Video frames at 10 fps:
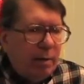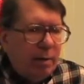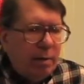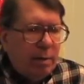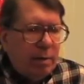I
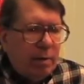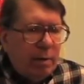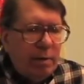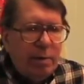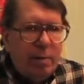used this
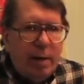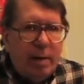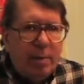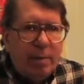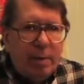deletion
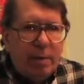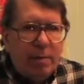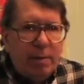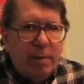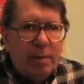mapping because
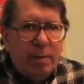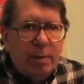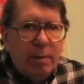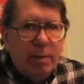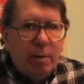it was in
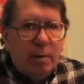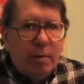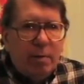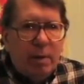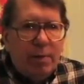this
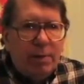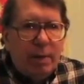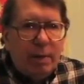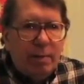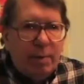
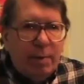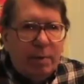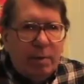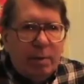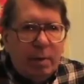well-studied
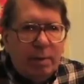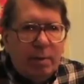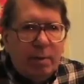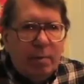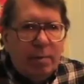region of the X
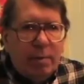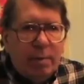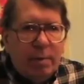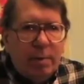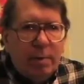
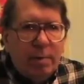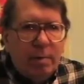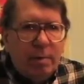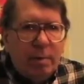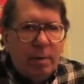chromosome, this
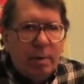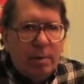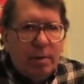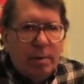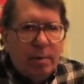
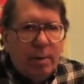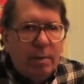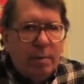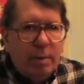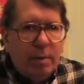so-called Zes
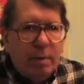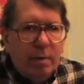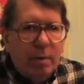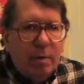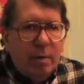white region.
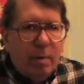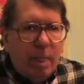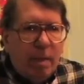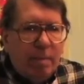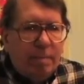
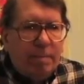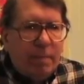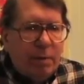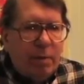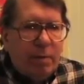
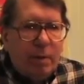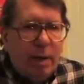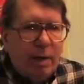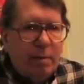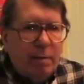So there were a
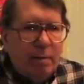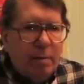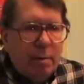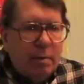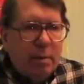lot of
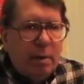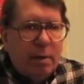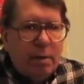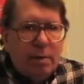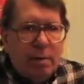
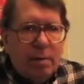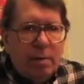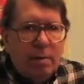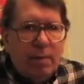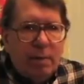deletions
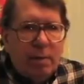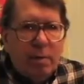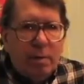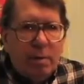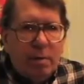and
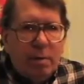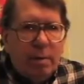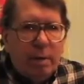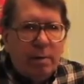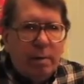deficiencies and
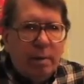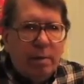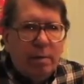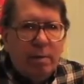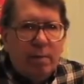
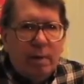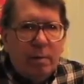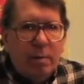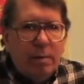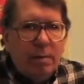translocations
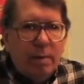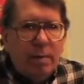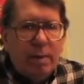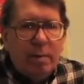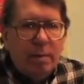available. So I
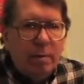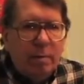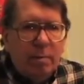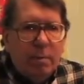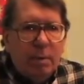went through
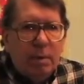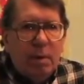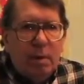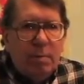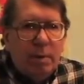and
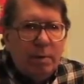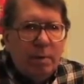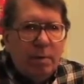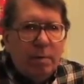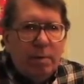did a bunch
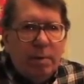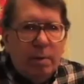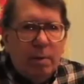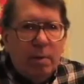of those